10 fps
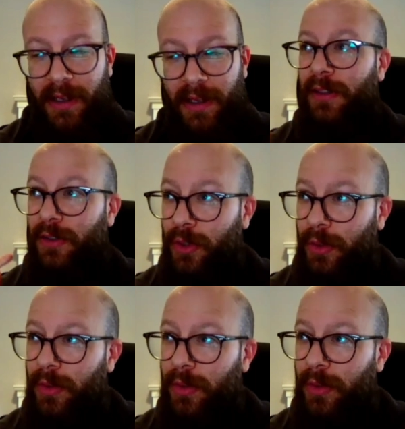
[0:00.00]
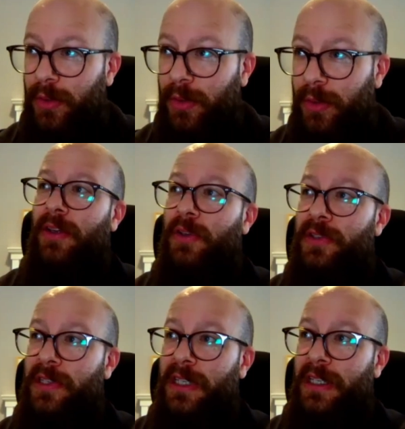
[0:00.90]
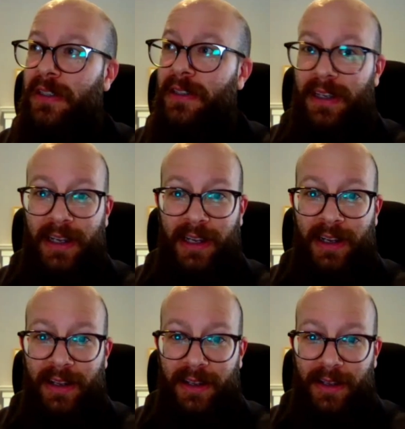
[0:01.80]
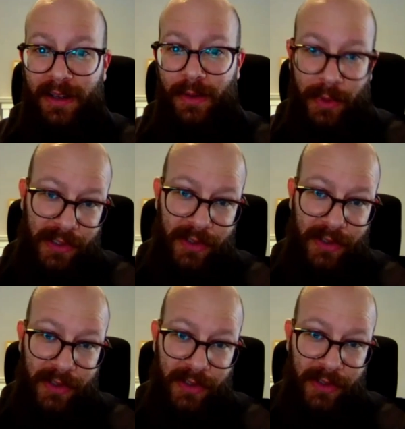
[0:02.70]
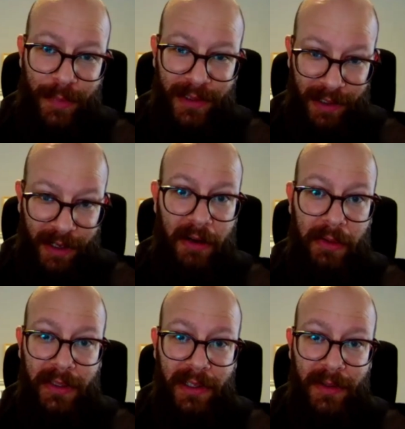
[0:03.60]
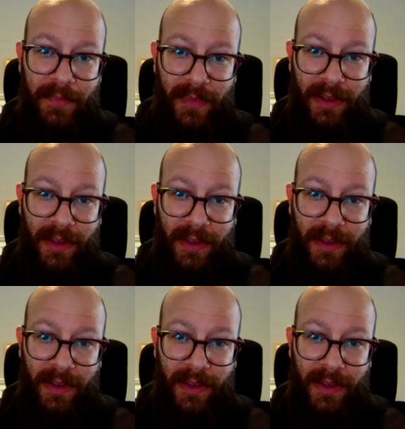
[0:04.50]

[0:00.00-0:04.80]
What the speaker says: And two, you see it in research and development, in R&D,